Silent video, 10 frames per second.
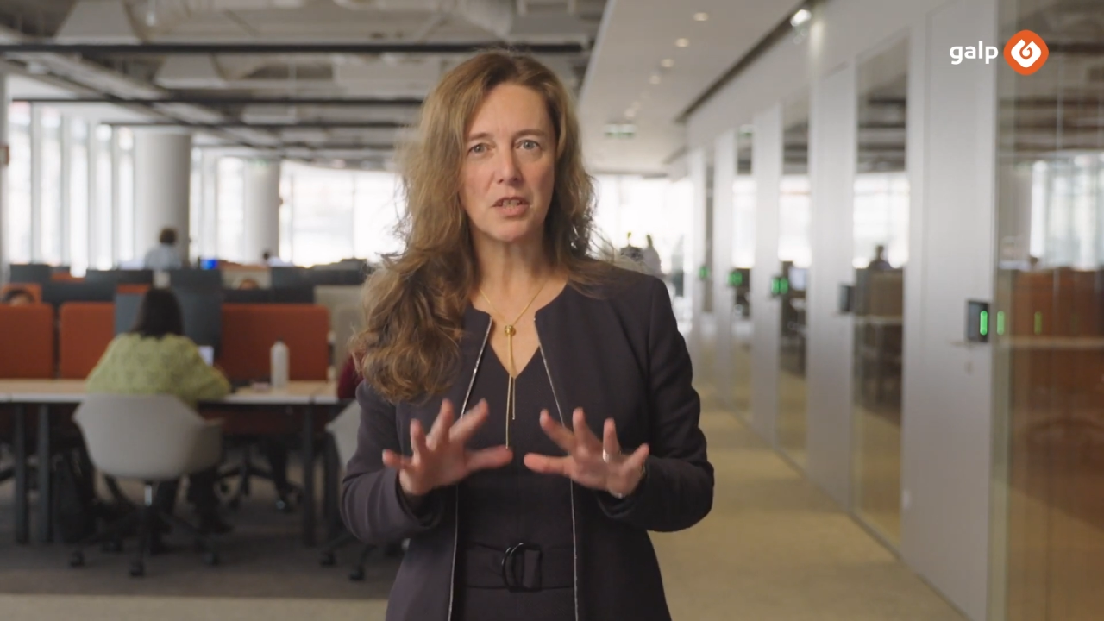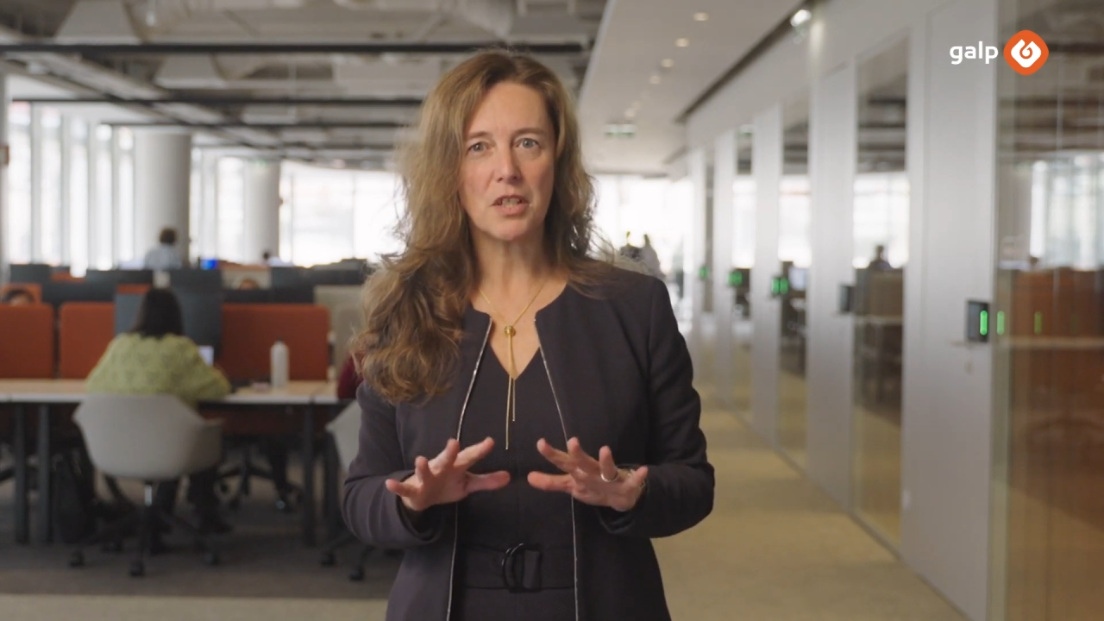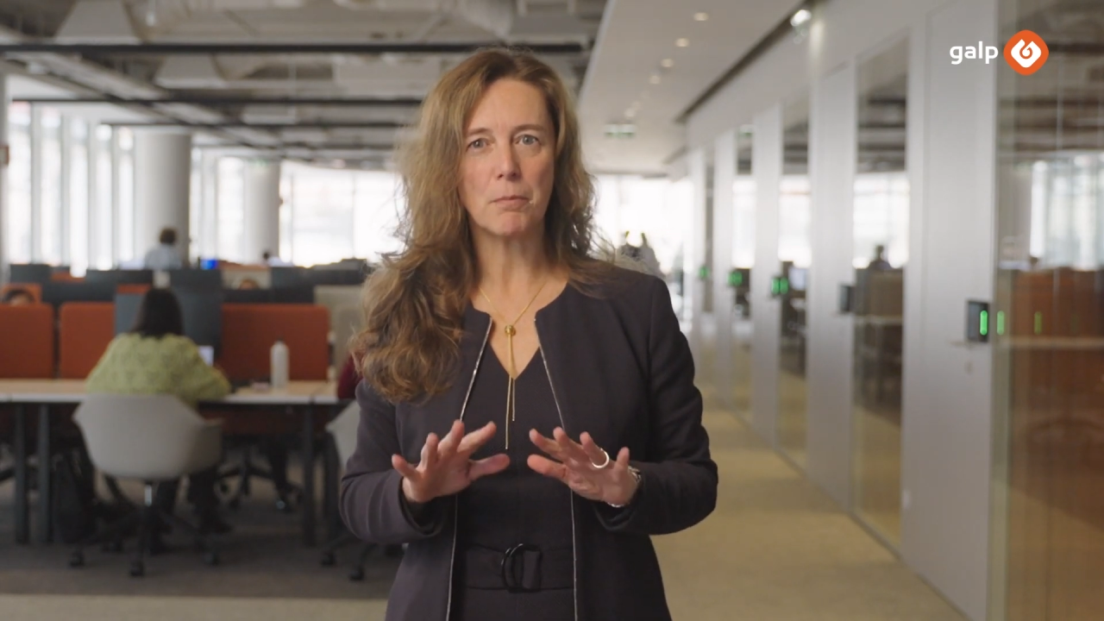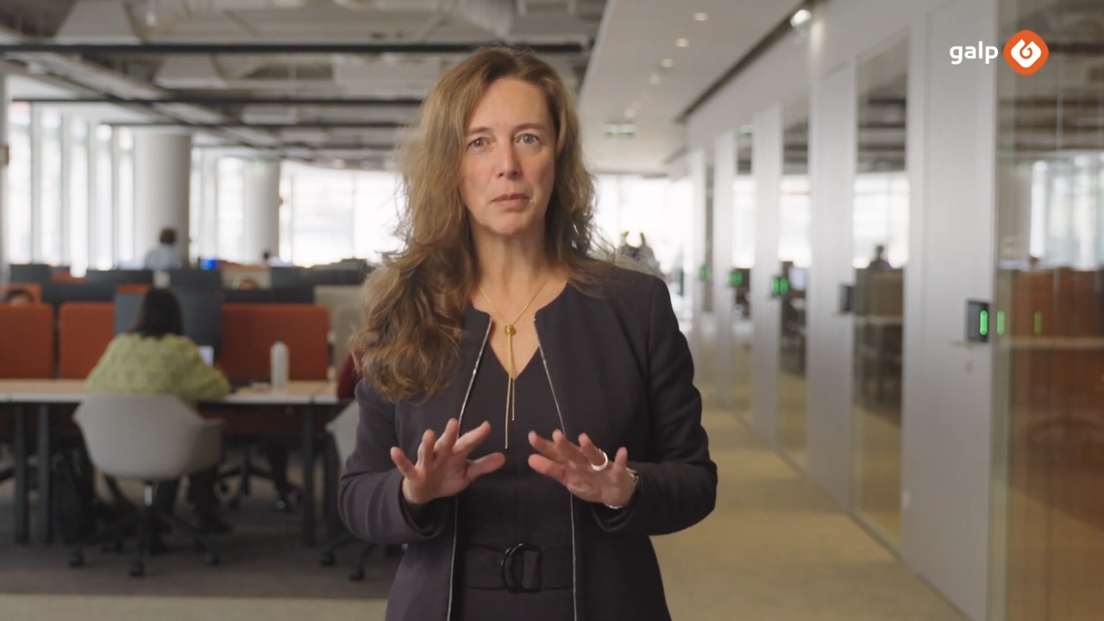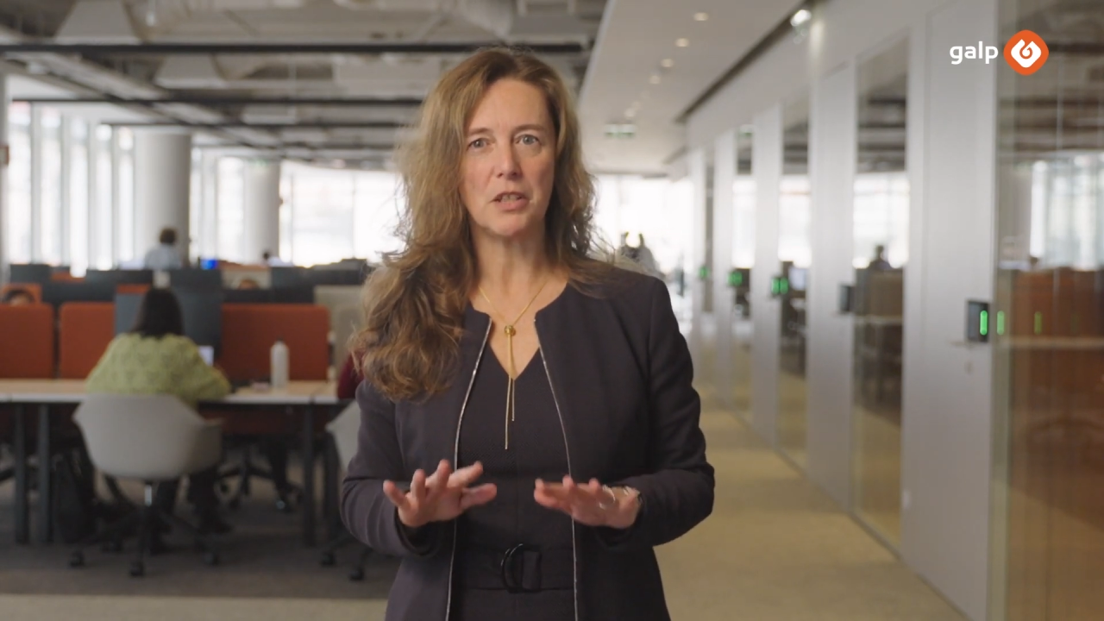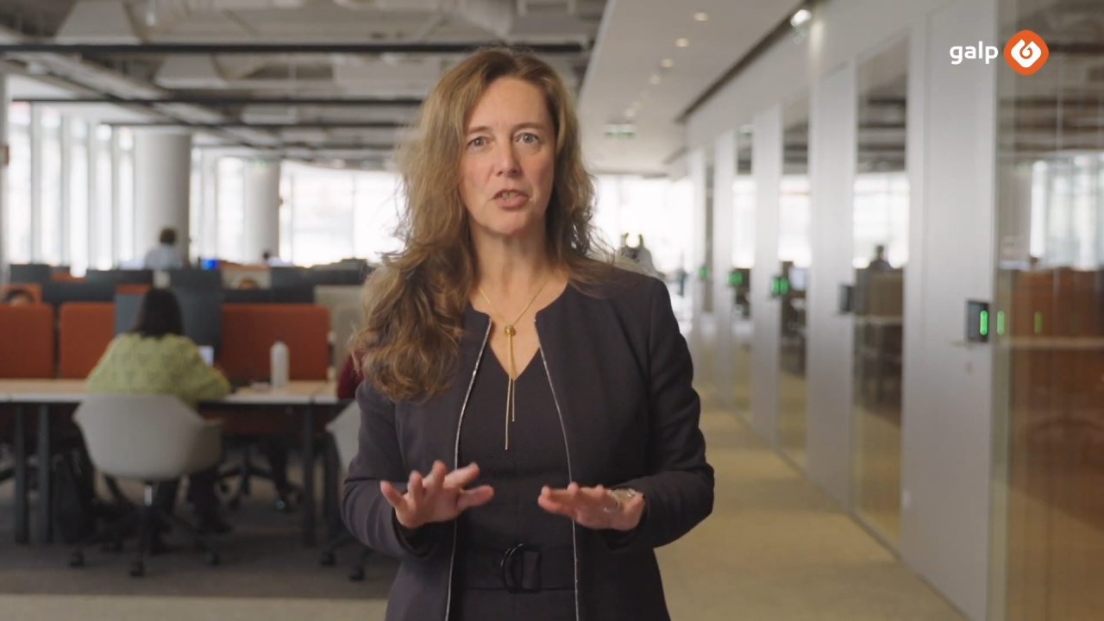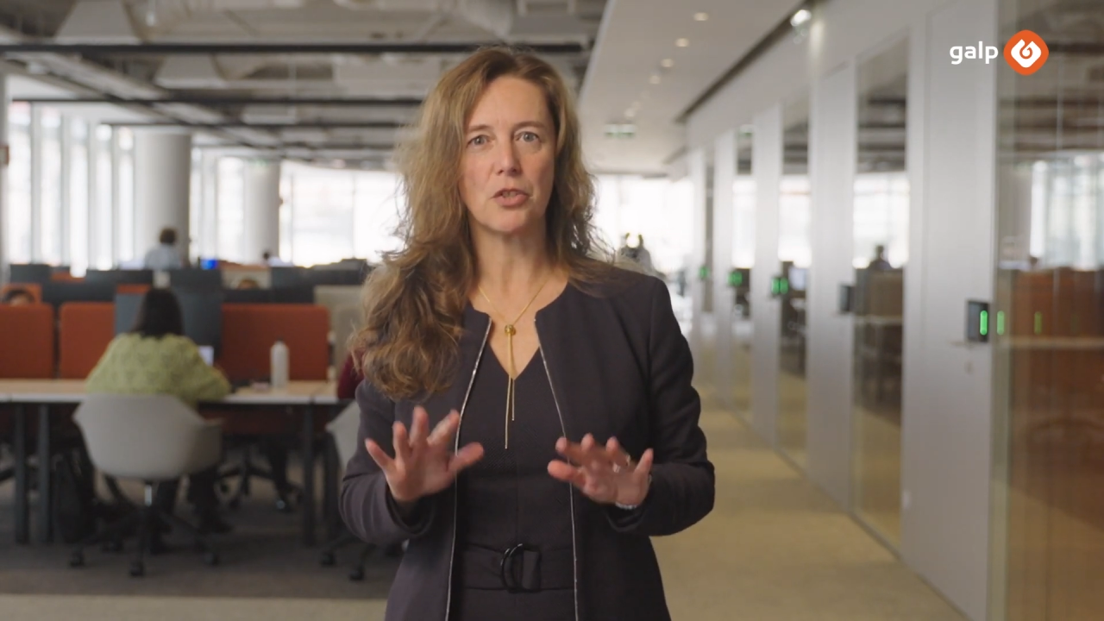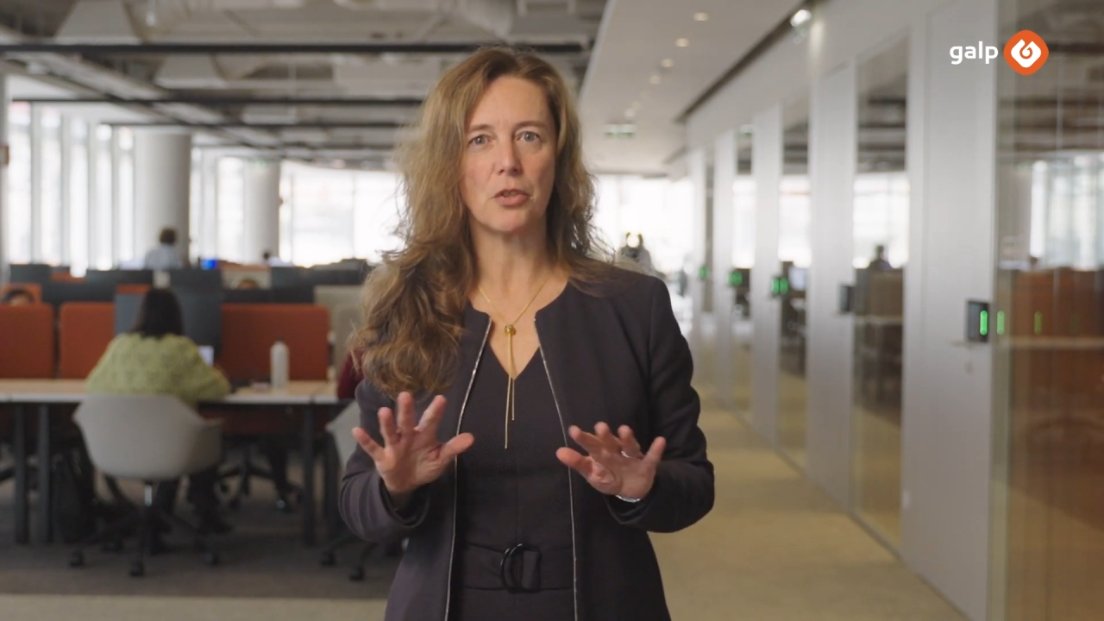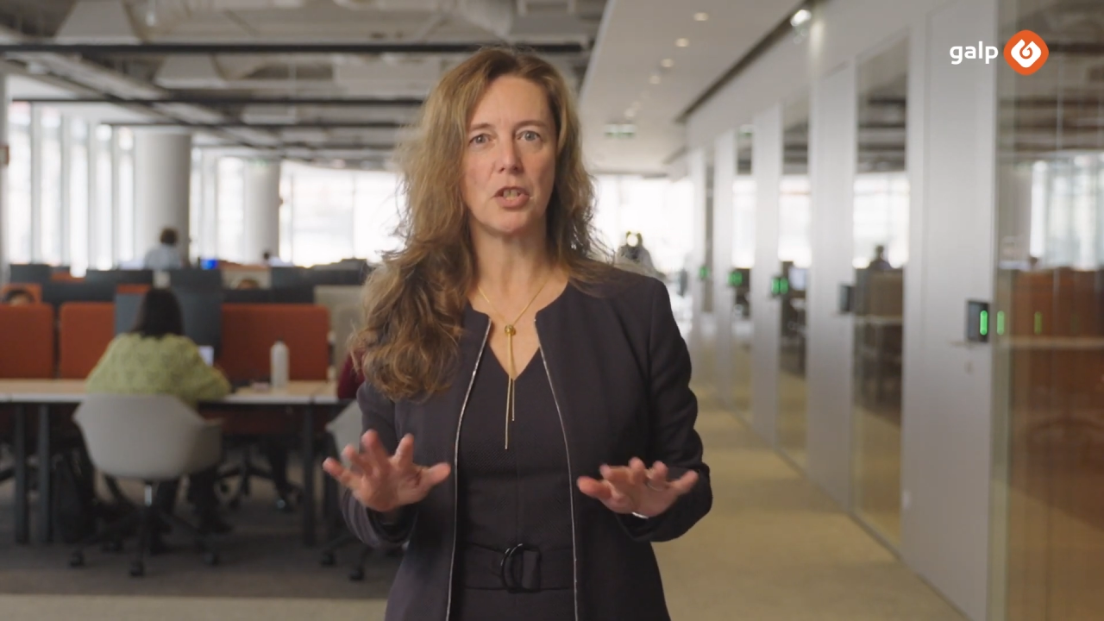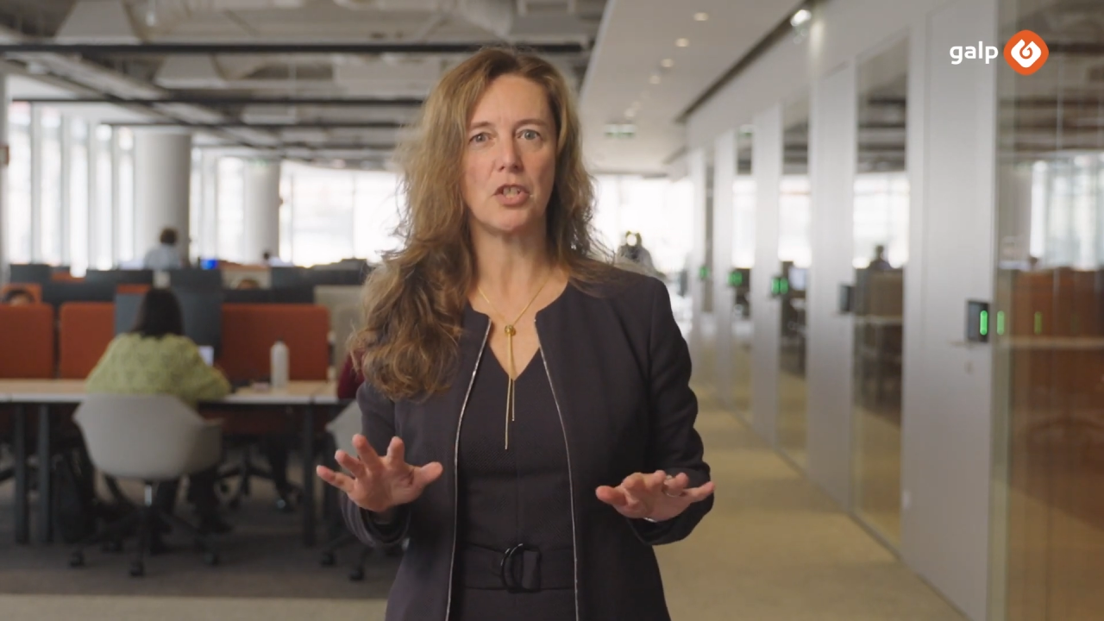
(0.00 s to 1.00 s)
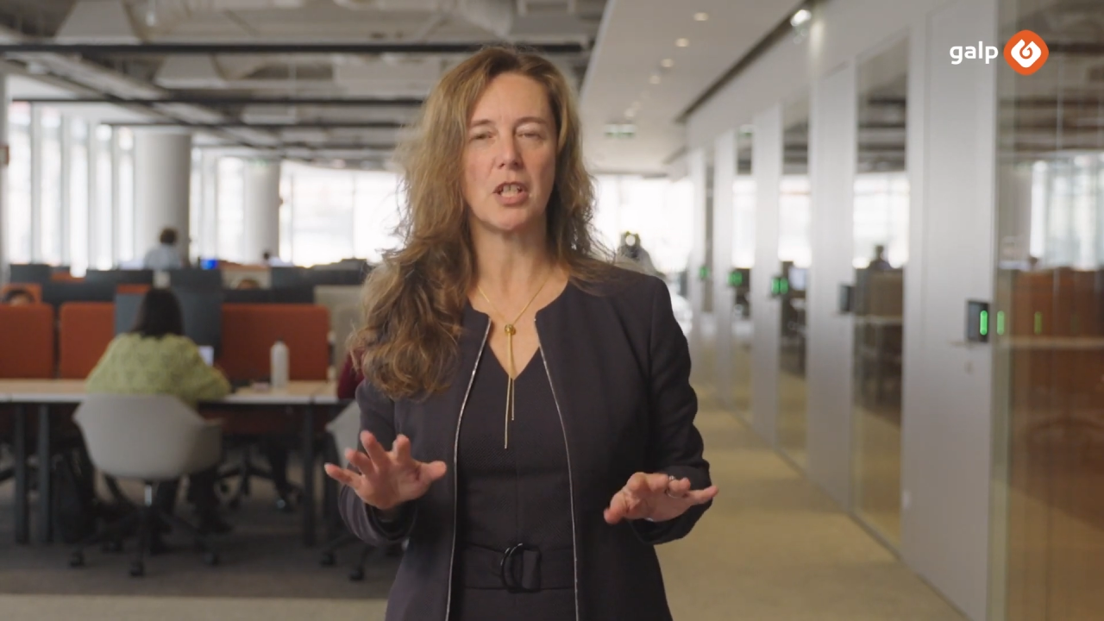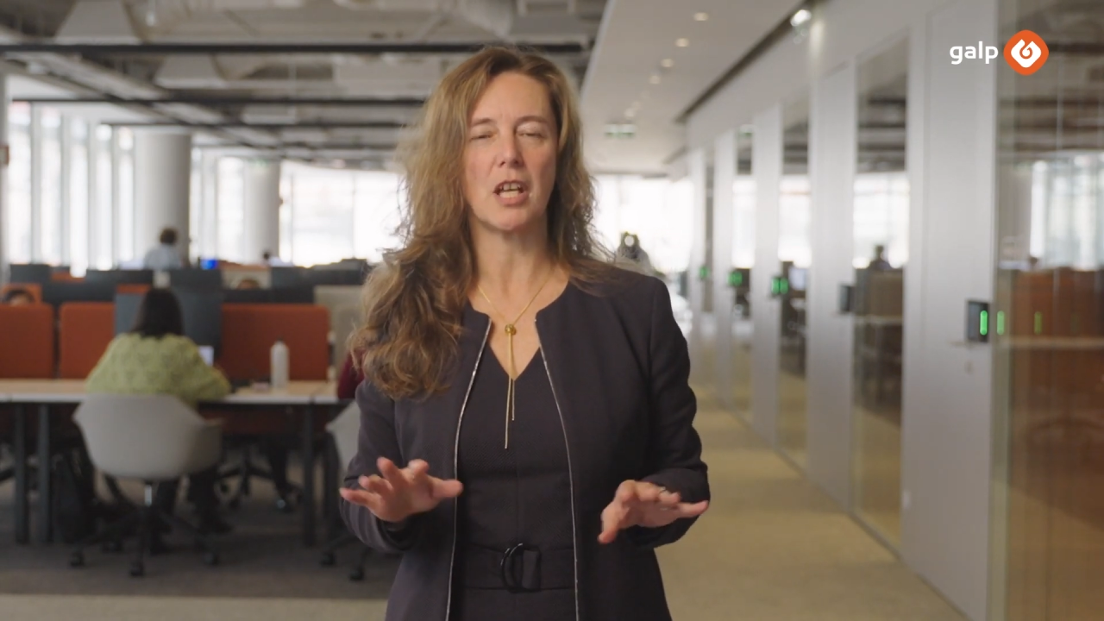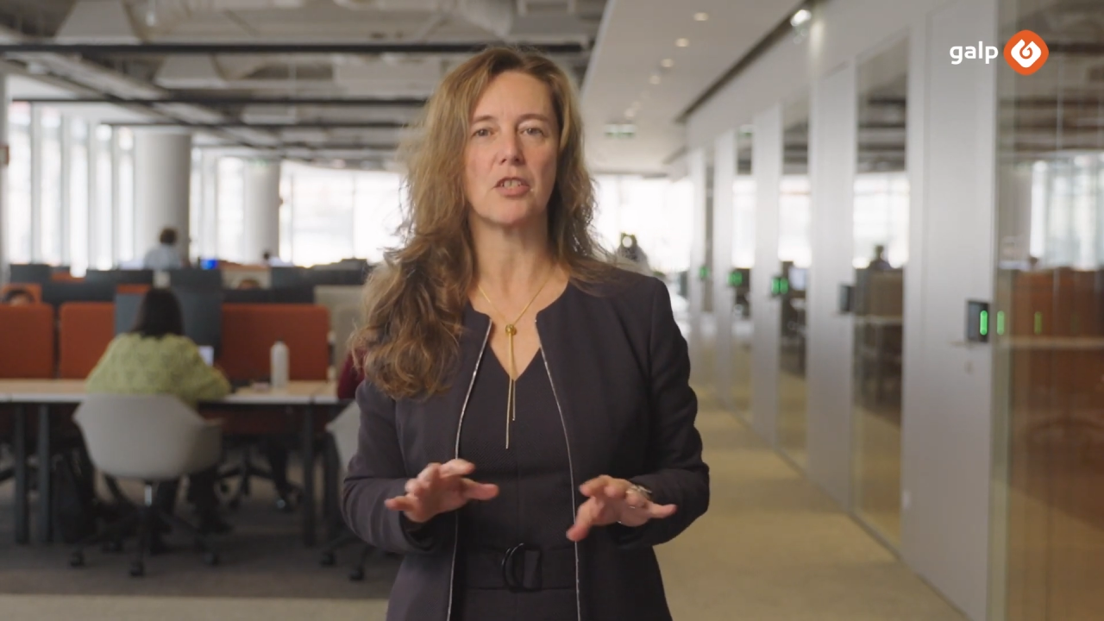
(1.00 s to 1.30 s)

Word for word: disciplined strategic